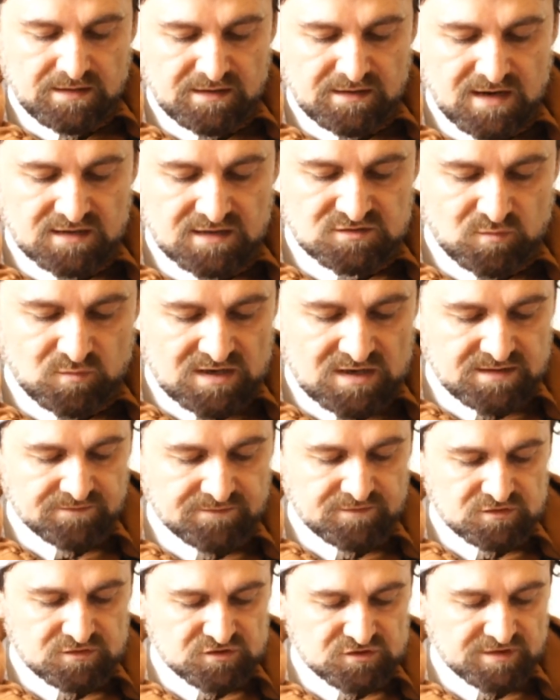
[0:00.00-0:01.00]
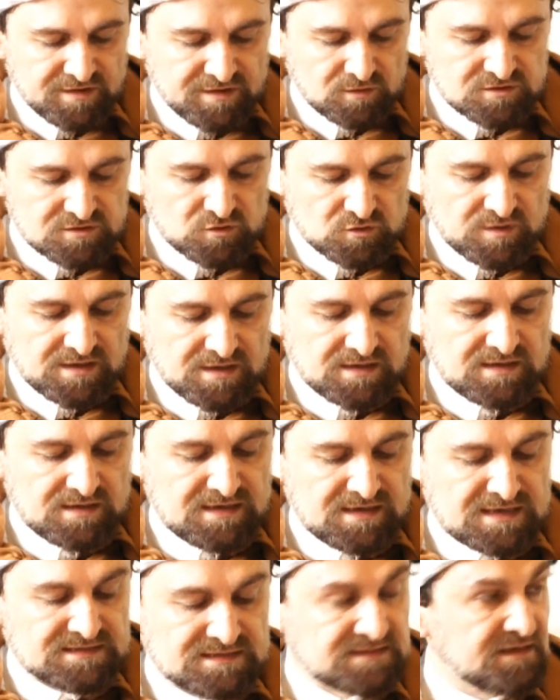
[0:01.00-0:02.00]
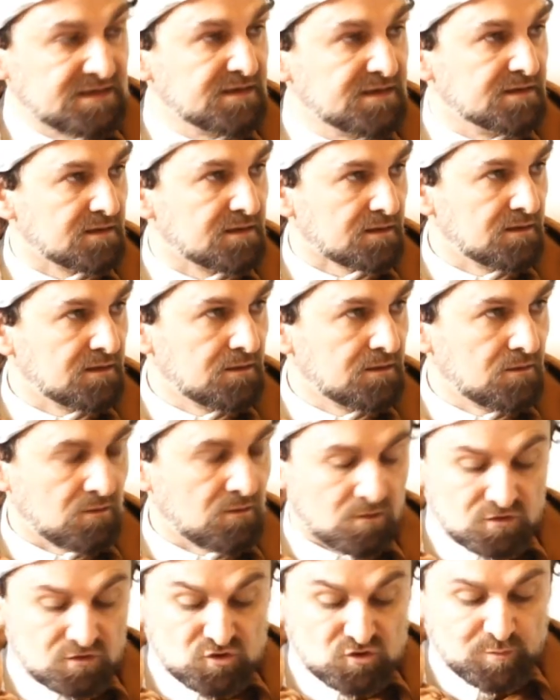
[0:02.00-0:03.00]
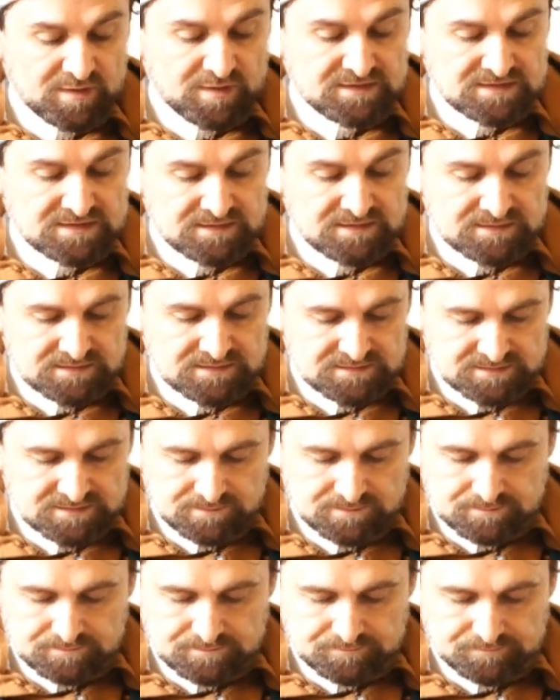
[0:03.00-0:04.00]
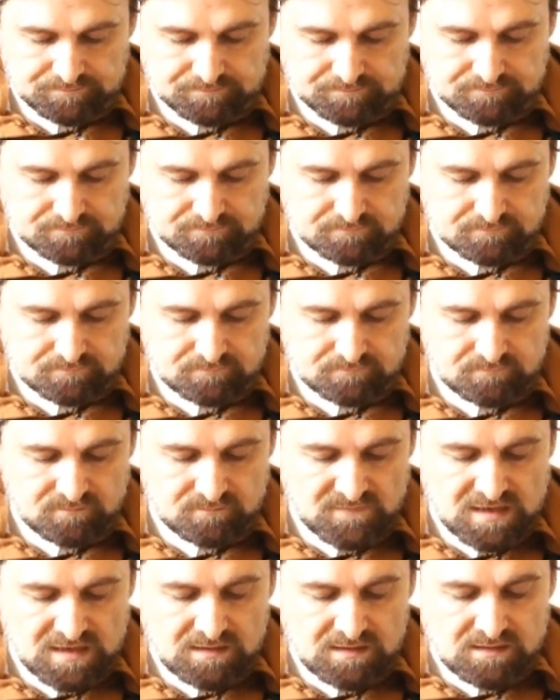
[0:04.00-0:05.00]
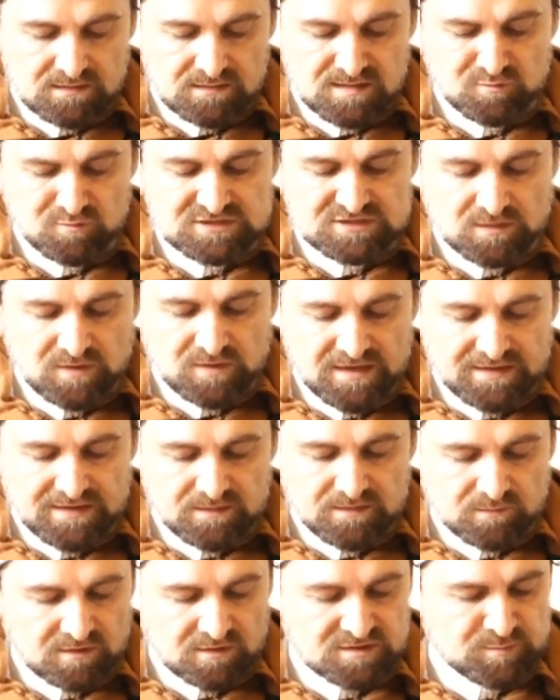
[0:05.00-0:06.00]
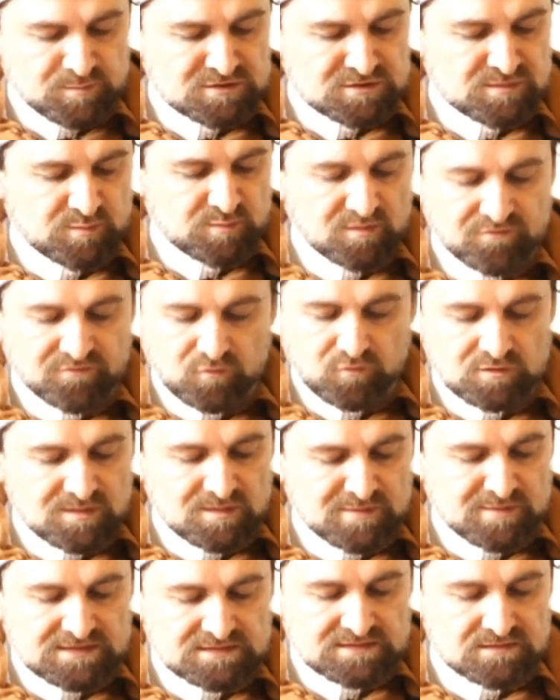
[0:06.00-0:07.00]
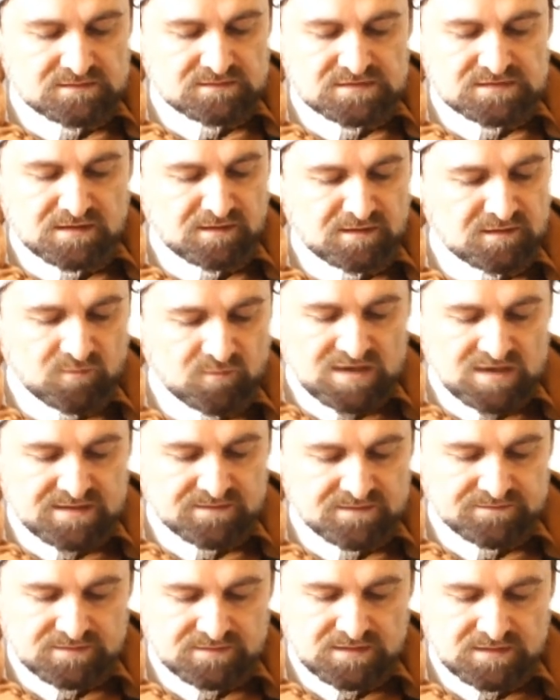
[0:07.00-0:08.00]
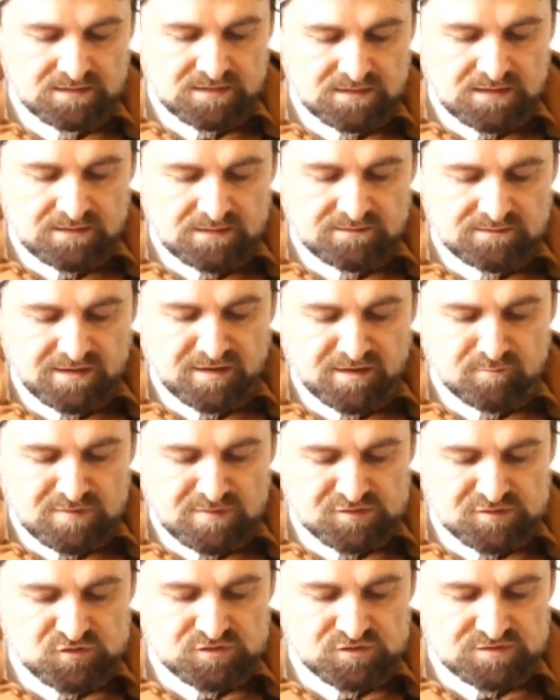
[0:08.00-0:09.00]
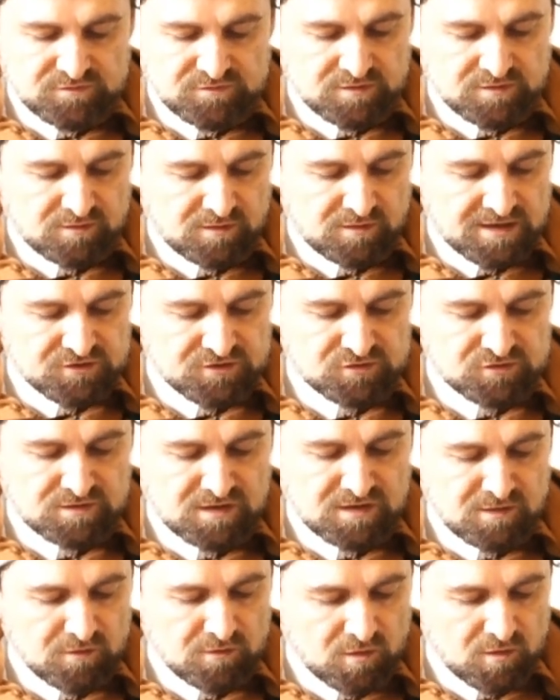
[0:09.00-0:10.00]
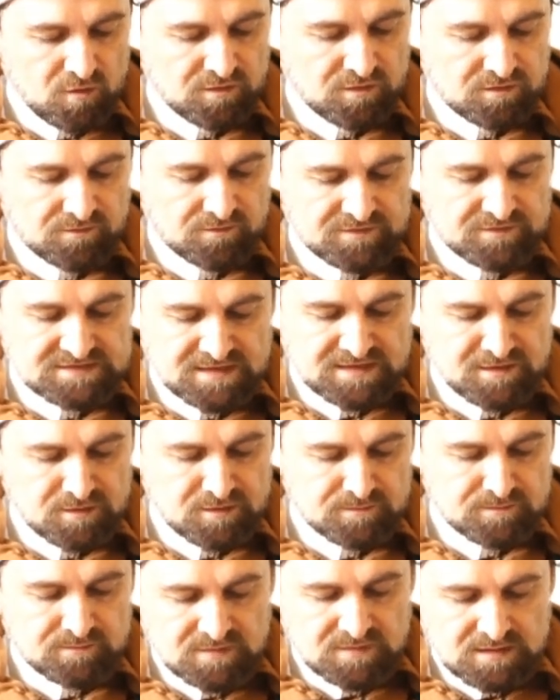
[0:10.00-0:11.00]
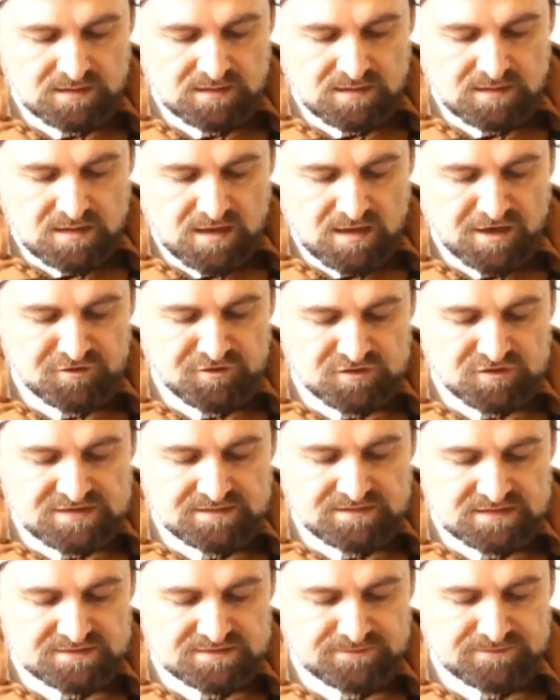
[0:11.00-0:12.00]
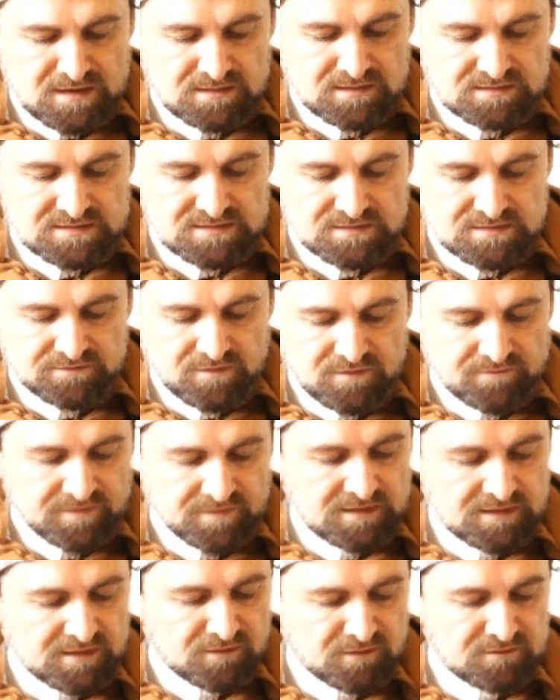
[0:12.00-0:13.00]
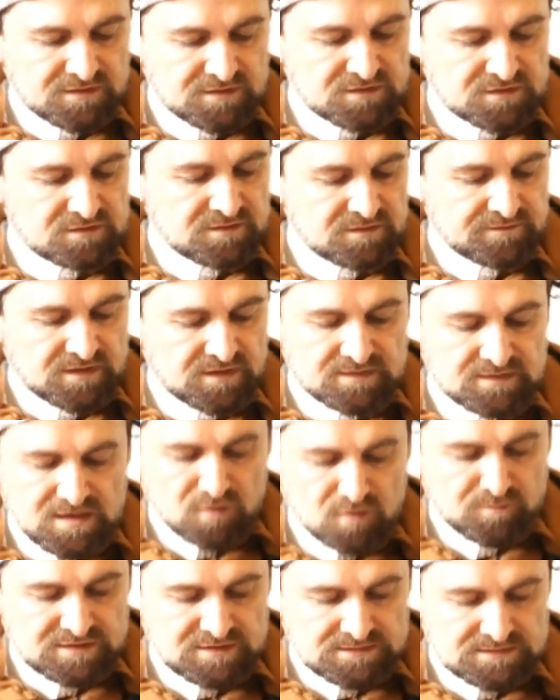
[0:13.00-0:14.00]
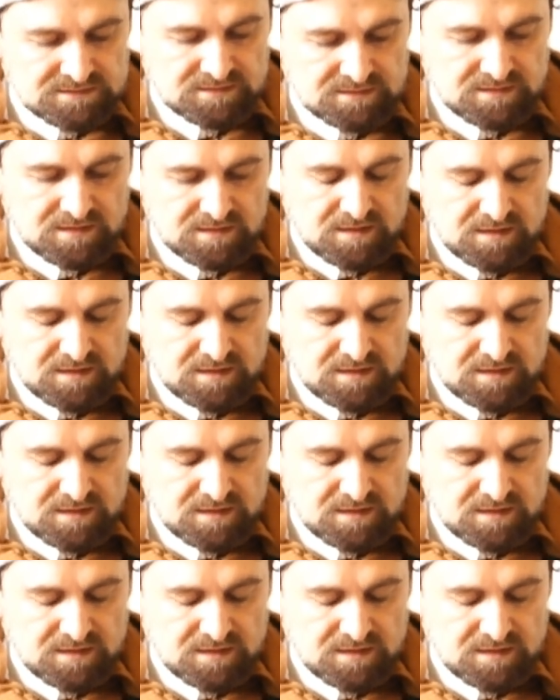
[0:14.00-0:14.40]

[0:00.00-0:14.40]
In large WACF, usually also a nazir or superintendent, the Mutawali were responsible for all the matters concerning the Wakaf, taking measures for the collection and growth of its income, and using these funds to fulfill the conditions of the endowment,